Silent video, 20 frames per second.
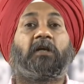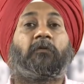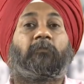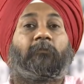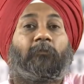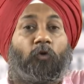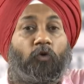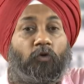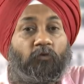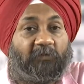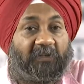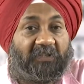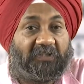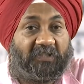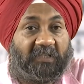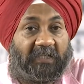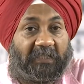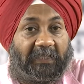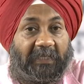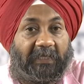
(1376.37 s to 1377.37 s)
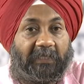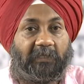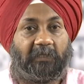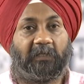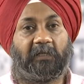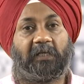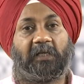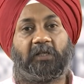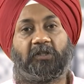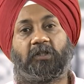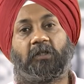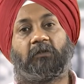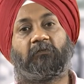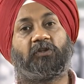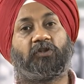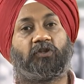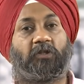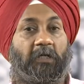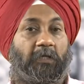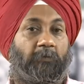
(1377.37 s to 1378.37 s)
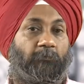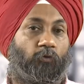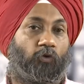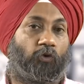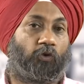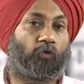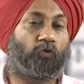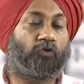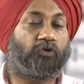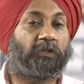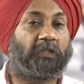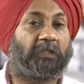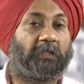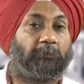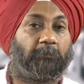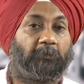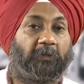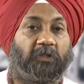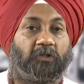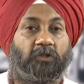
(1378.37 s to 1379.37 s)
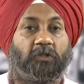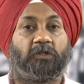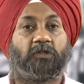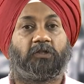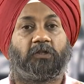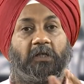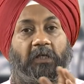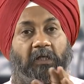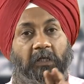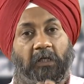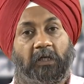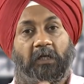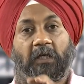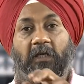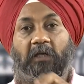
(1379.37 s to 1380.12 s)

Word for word: more versatile in nature which can produce the depressions in